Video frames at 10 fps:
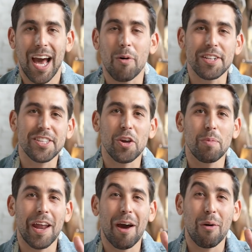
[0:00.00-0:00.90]
I want to tell you
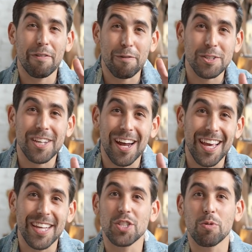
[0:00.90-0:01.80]
about how I first
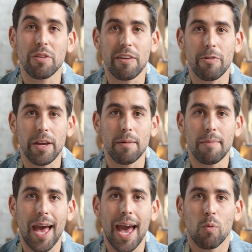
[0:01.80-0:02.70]
got into Ethereum
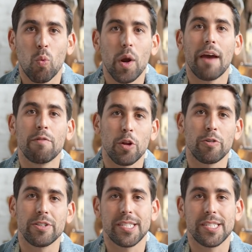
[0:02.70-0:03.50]
and what I've learned